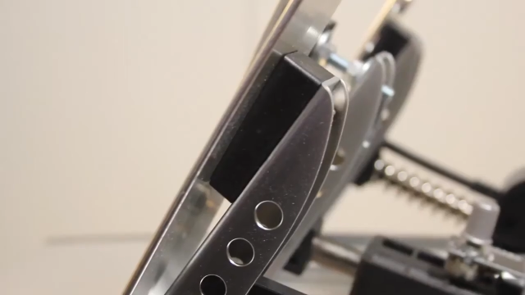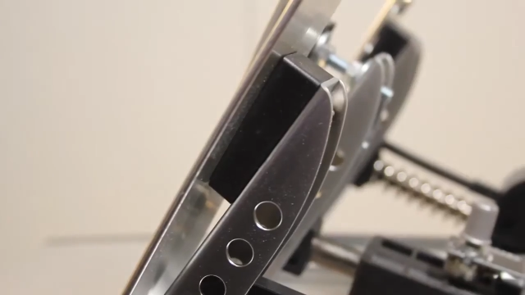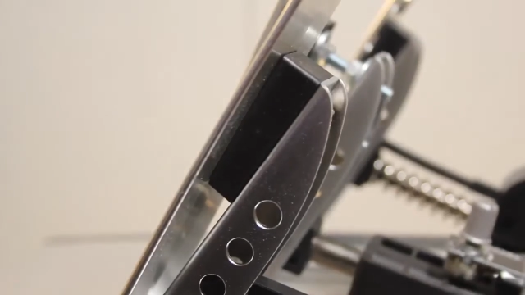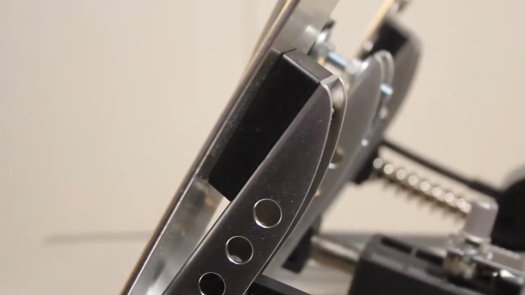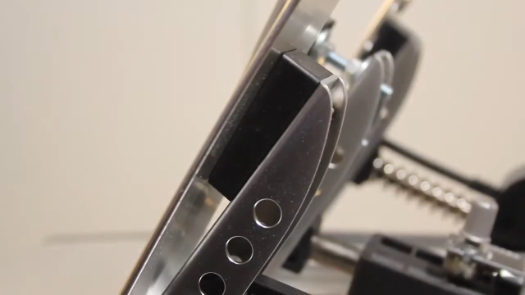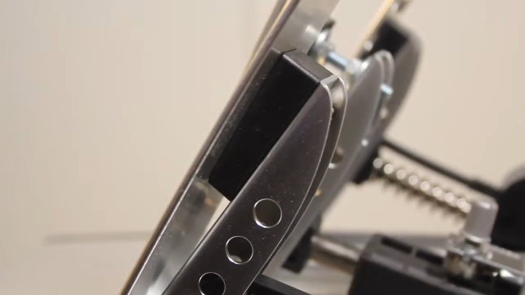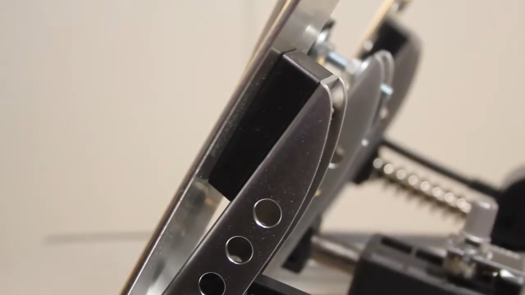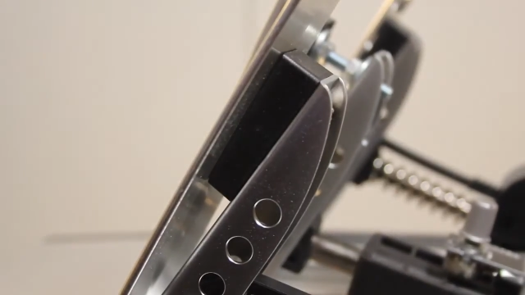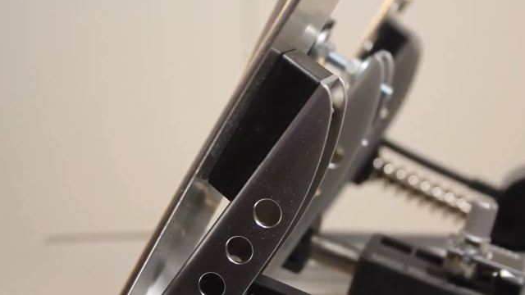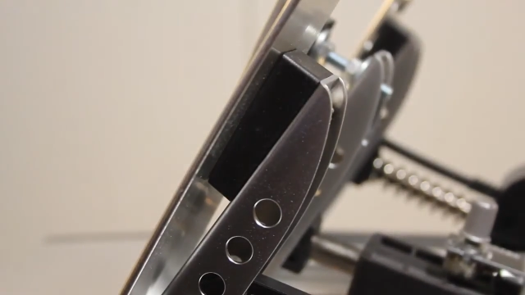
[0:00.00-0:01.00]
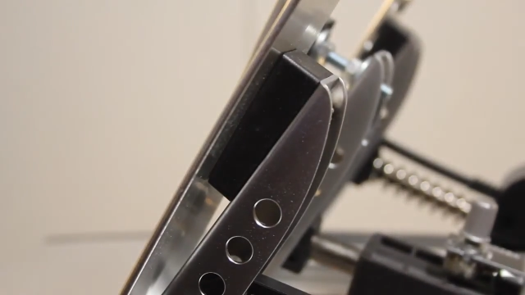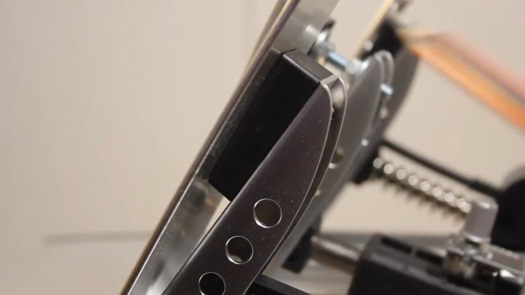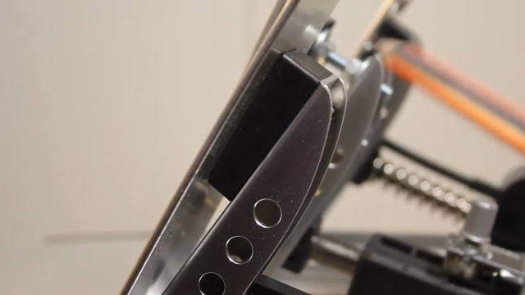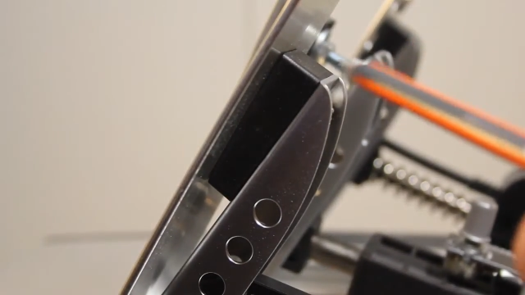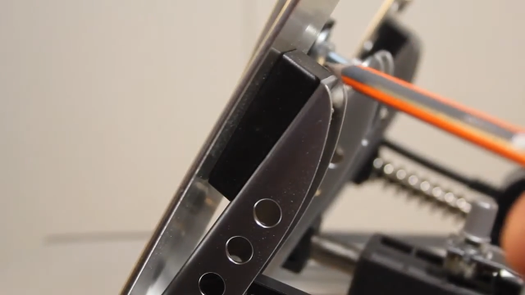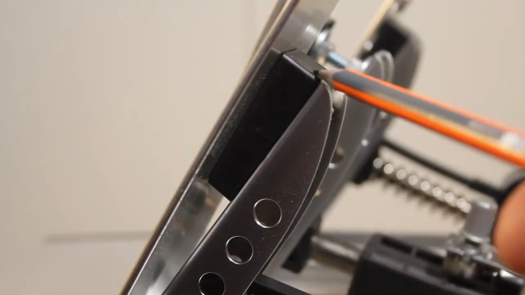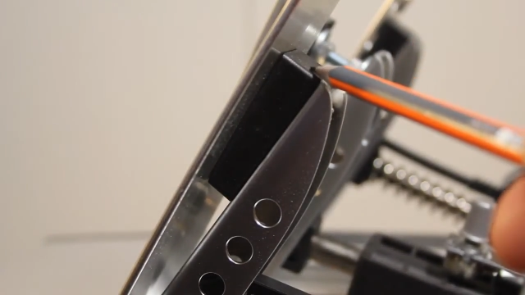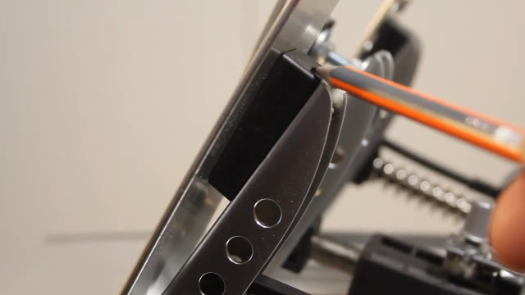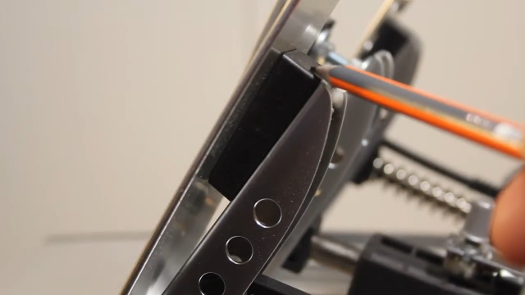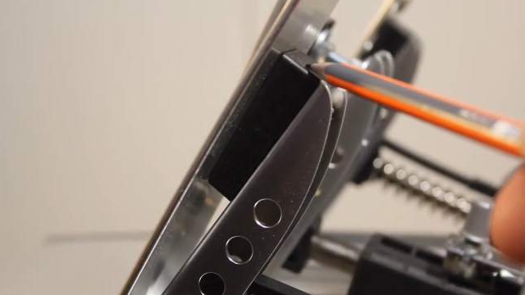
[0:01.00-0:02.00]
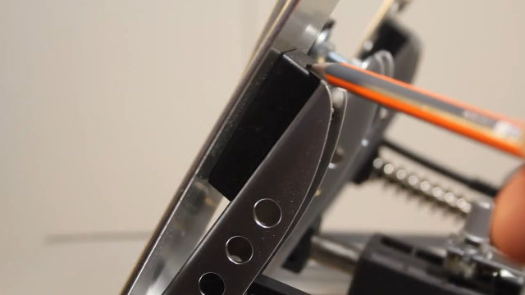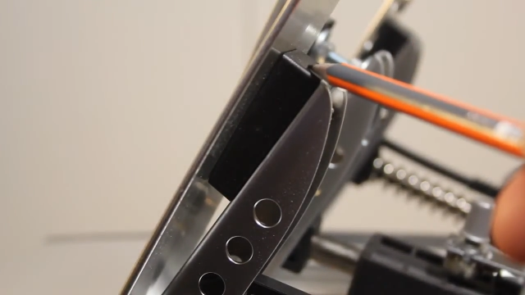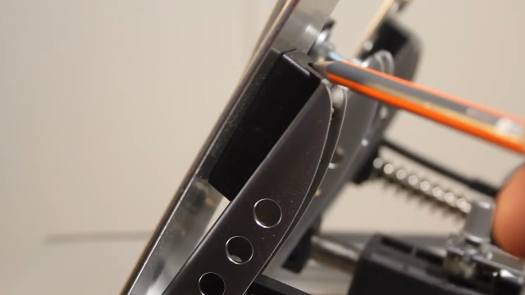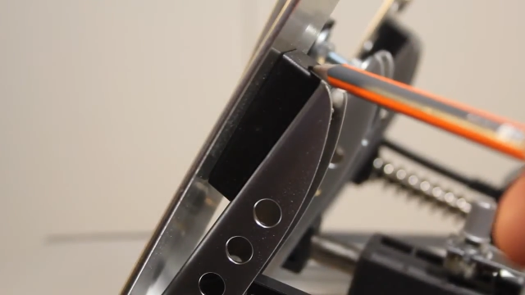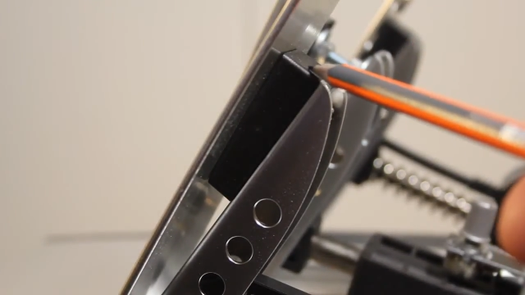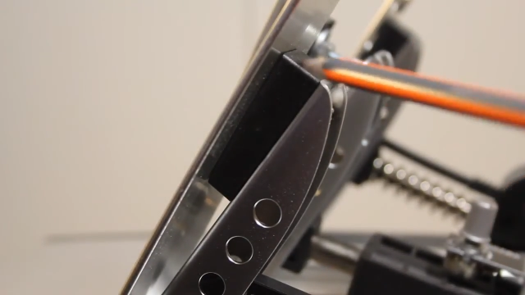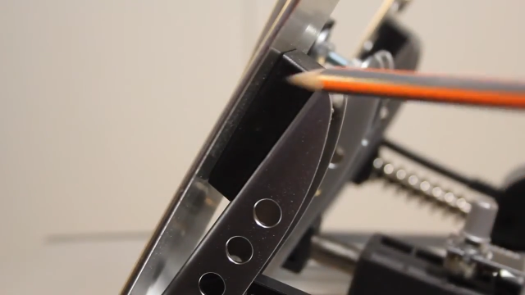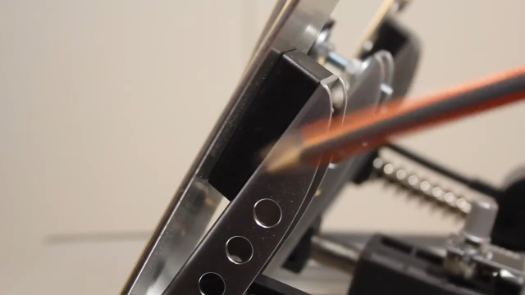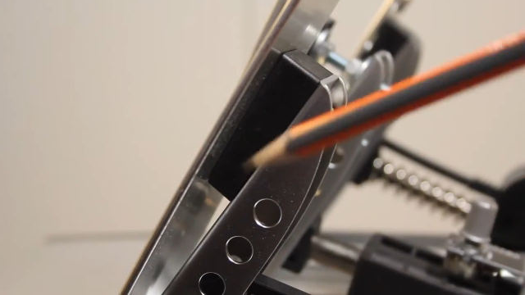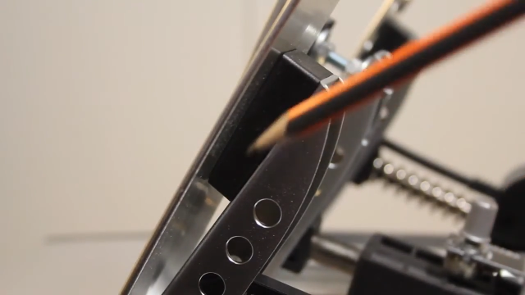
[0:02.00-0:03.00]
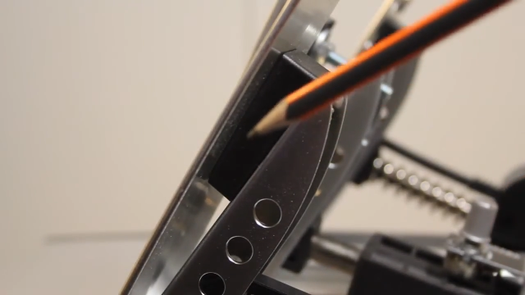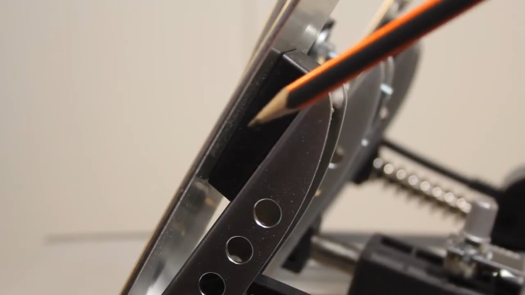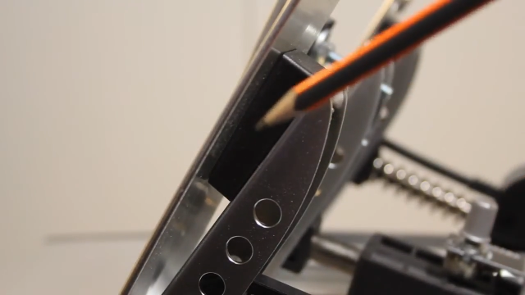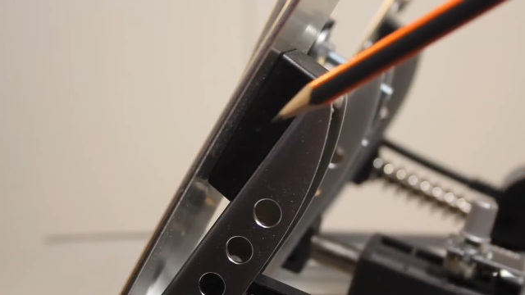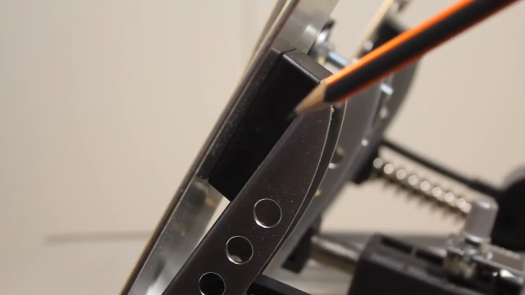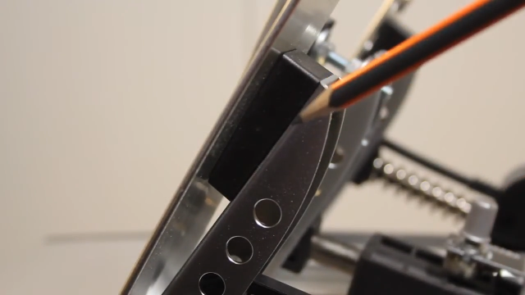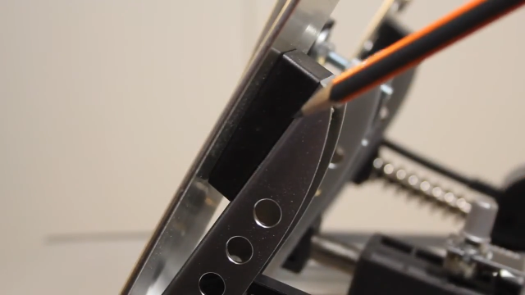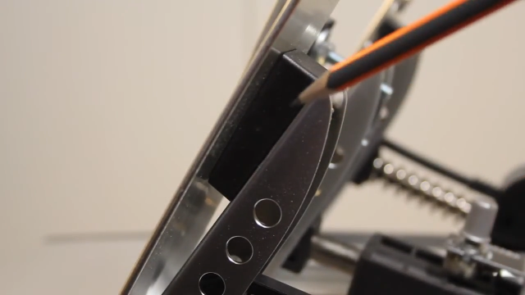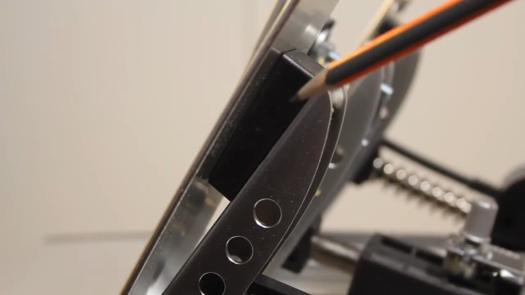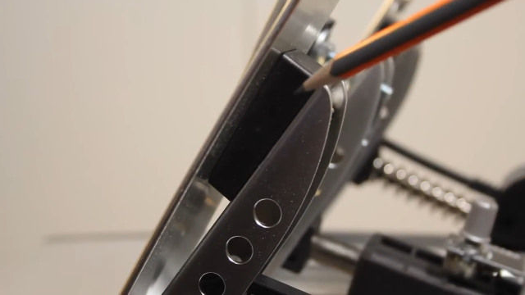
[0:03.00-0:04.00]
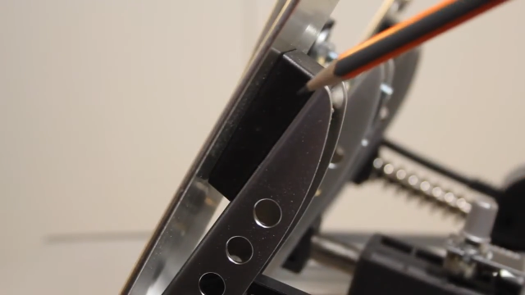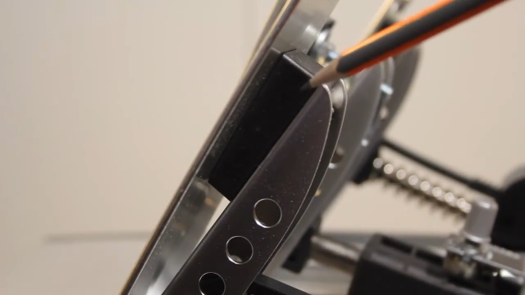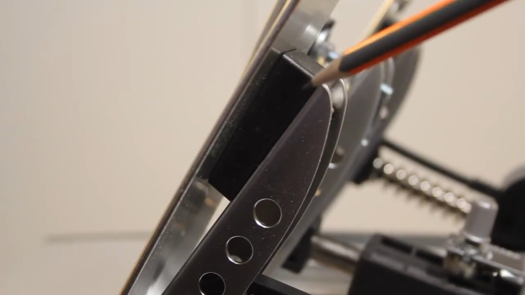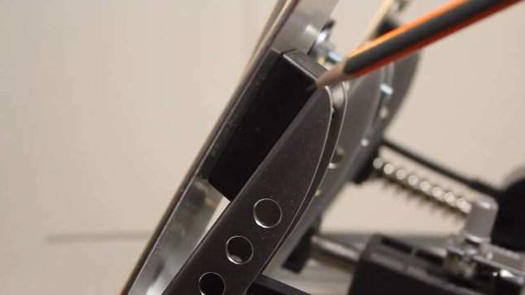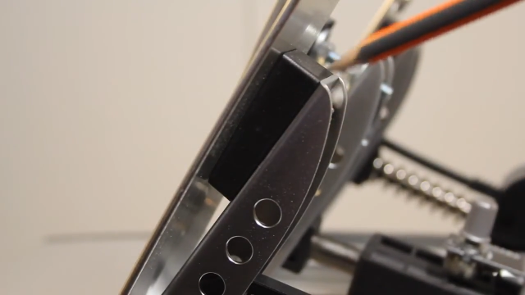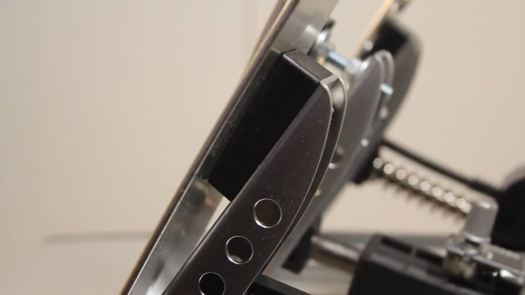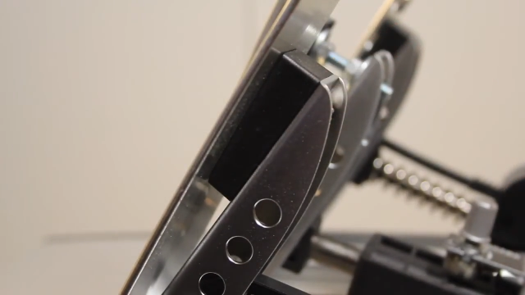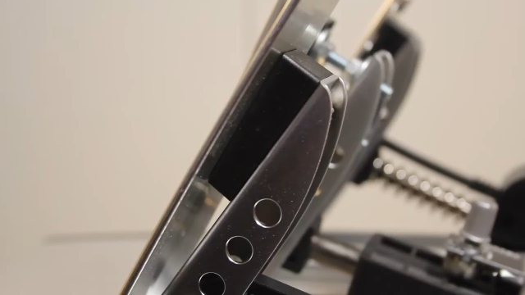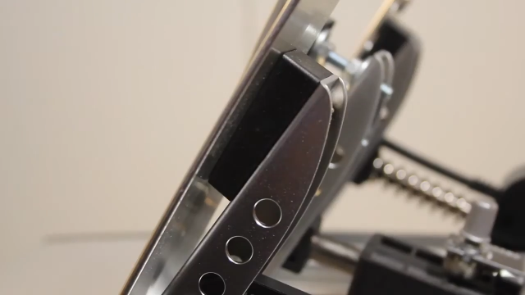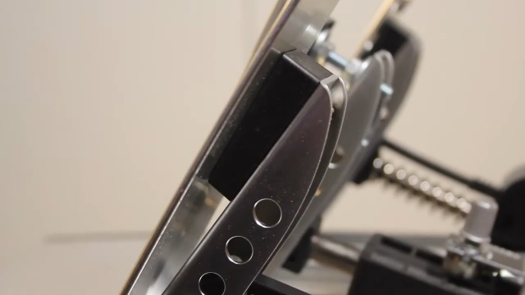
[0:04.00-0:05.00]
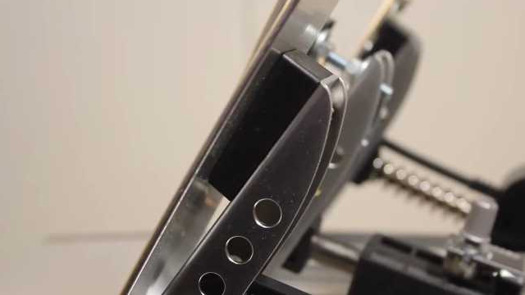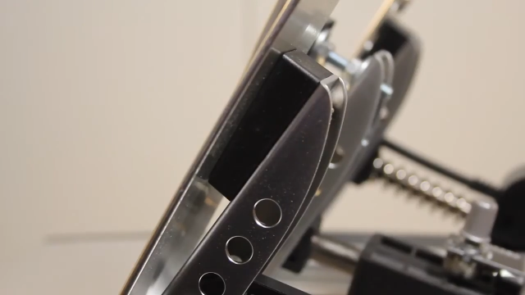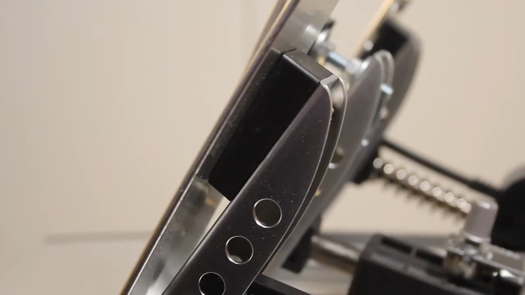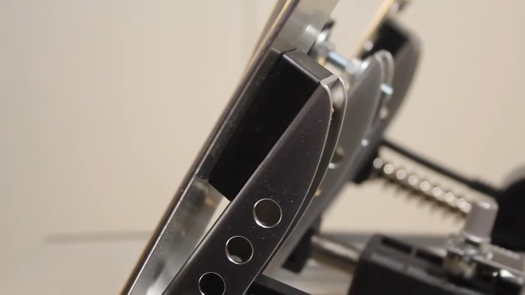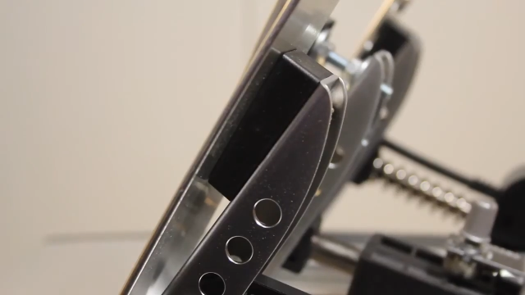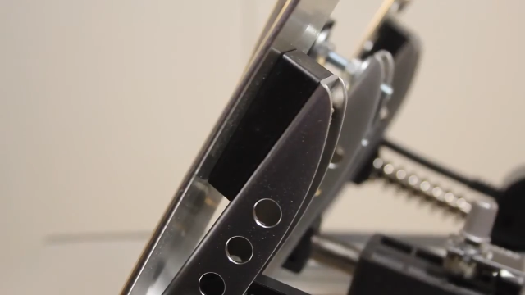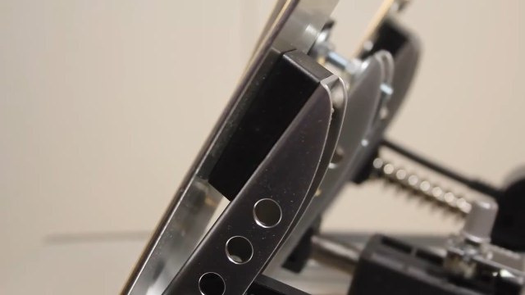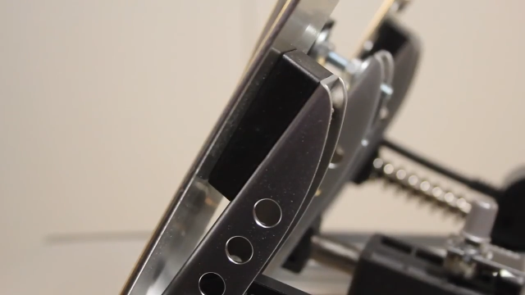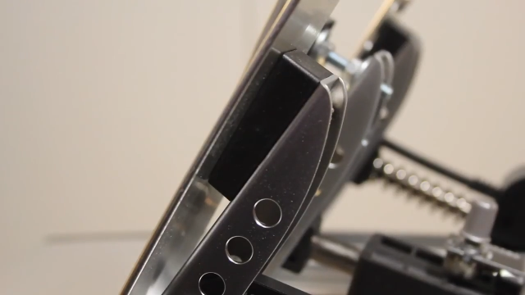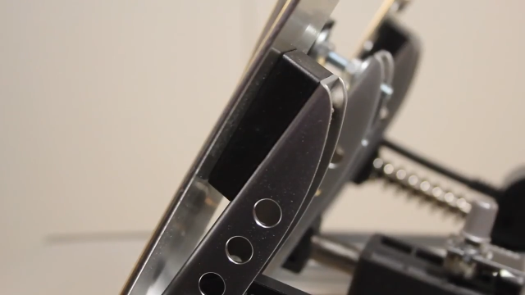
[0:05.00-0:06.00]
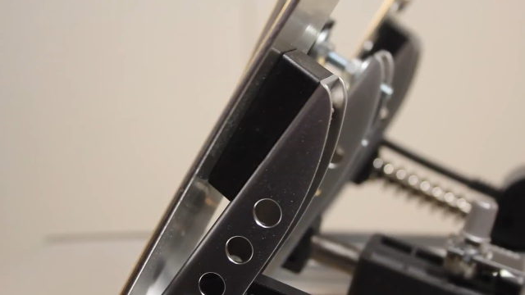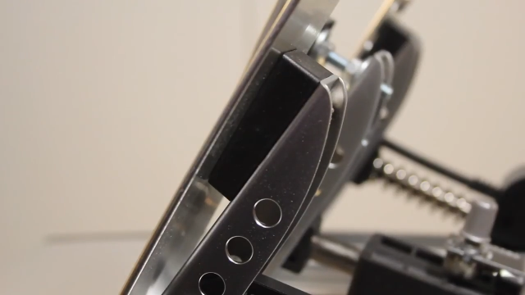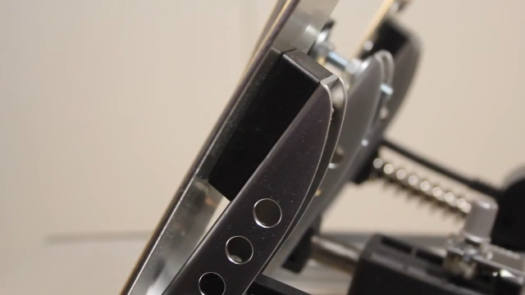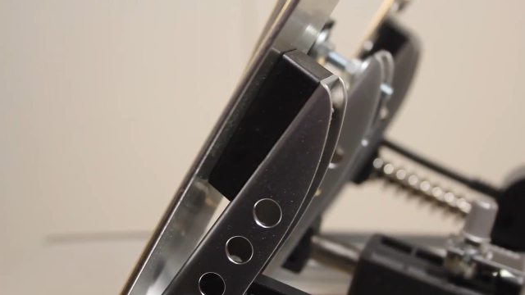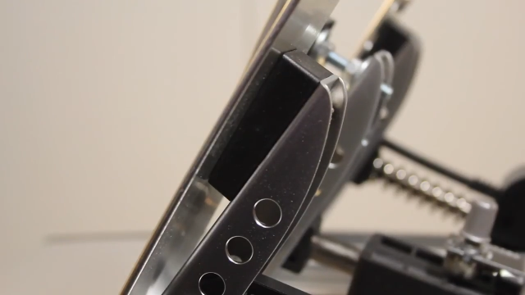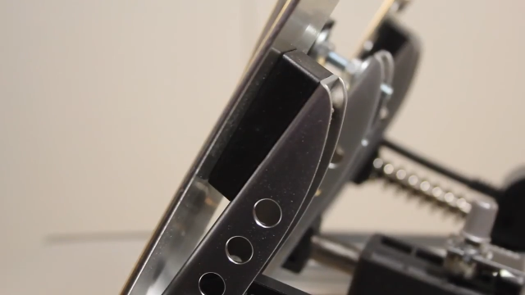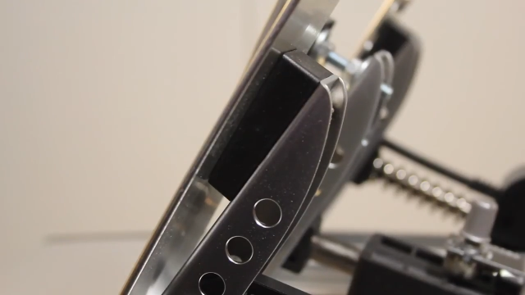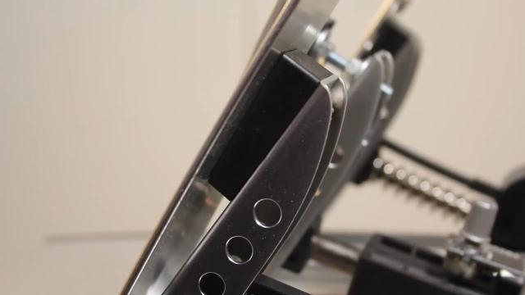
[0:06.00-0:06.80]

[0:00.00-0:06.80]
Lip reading: [unreadable: no face in view]